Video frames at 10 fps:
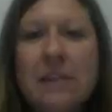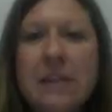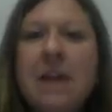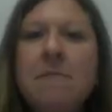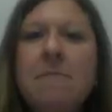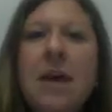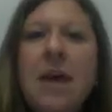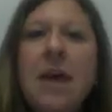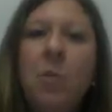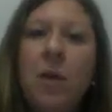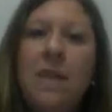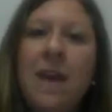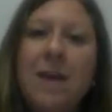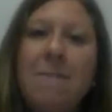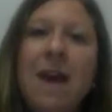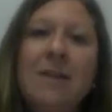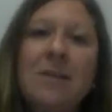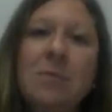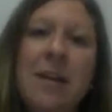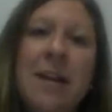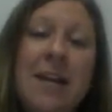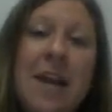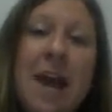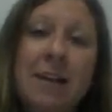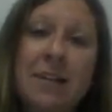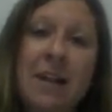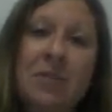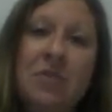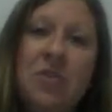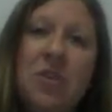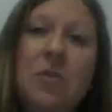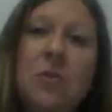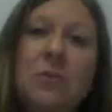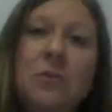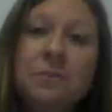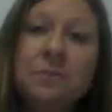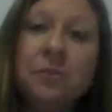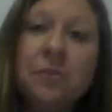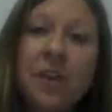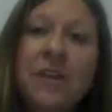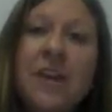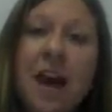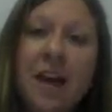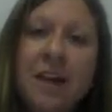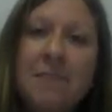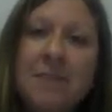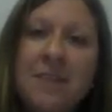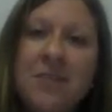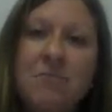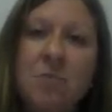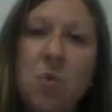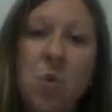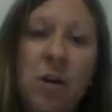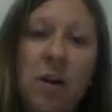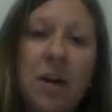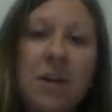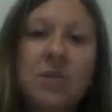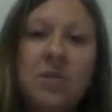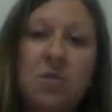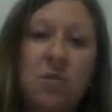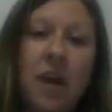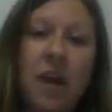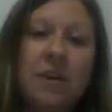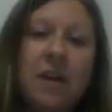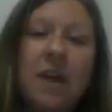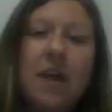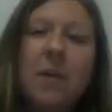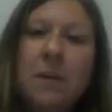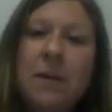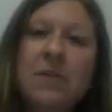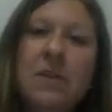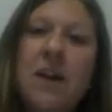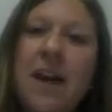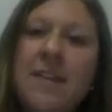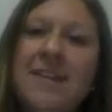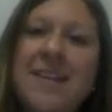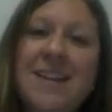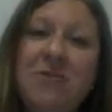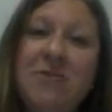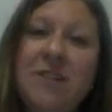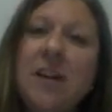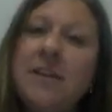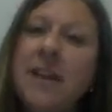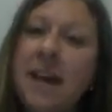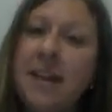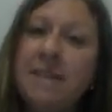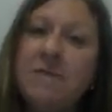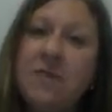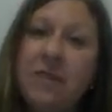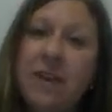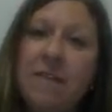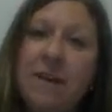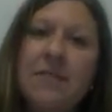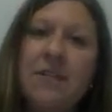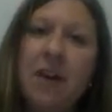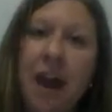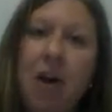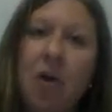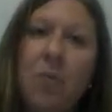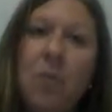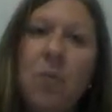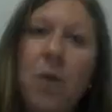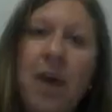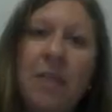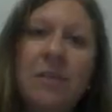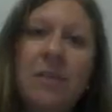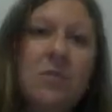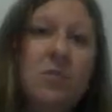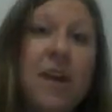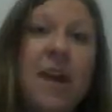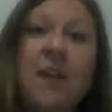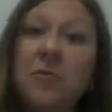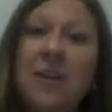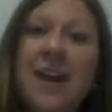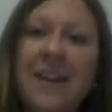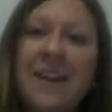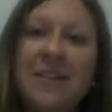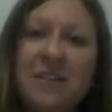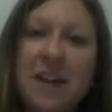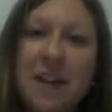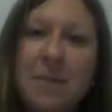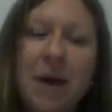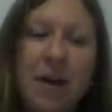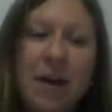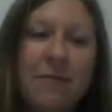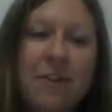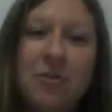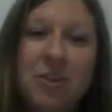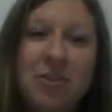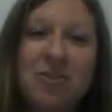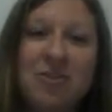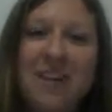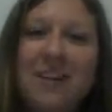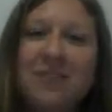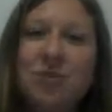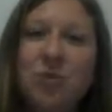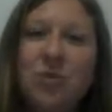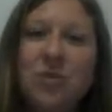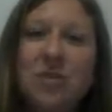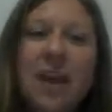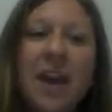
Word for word: to them with a password and access to the IAM system or SchoolNet. Please do not hesitate to reach out to any of the three of us for help with SchoolNet or any other type of instructional tech tools.